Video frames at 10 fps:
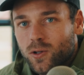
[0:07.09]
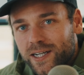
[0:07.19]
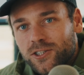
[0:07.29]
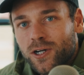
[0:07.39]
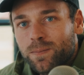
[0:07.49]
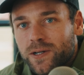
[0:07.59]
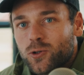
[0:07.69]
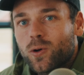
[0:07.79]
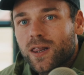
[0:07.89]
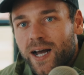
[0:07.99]
let's jump
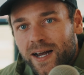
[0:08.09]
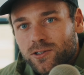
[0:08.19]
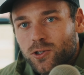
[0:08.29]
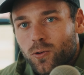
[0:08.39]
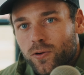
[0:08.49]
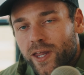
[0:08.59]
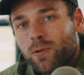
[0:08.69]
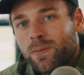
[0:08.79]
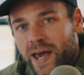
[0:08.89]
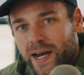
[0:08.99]
into a live store that
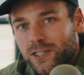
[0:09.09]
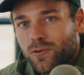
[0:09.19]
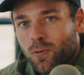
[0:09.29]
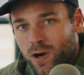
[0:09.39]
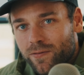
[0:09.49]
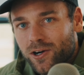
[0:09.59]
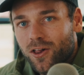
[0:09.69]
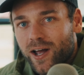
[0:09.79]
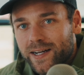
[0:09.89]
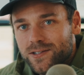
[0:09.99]
we manage for one of our
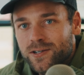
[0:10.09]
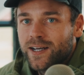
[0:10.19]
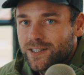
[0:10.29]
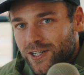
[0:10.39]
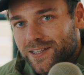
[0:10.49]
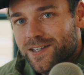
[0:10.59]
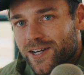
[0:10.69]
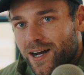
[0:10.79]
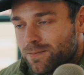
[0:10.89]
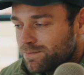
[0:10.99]
clients. Check this out.